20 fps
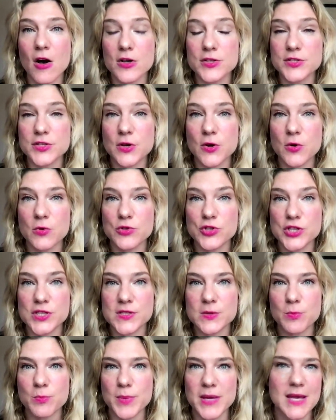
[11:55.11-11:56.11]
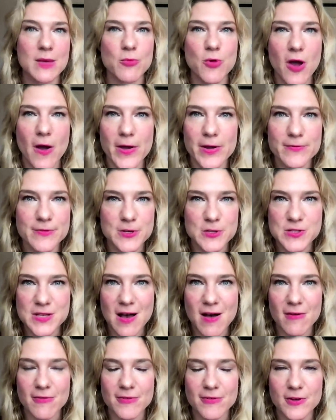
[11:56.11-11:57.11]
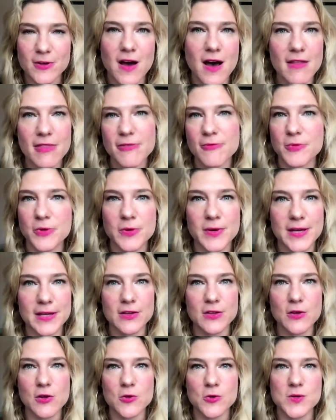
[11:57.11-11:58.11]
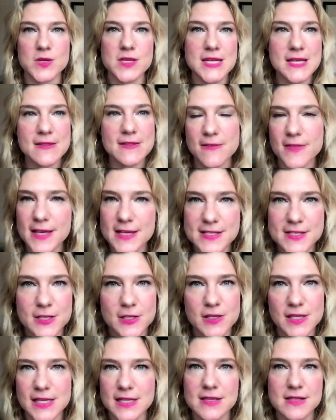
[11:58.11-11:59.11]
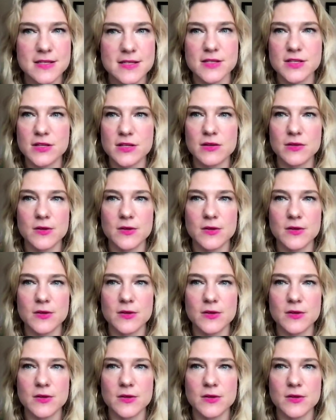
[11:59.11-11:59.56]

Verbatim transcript: Also, just being proud of yourself. You got through it. You know, you did the things that you needed to do.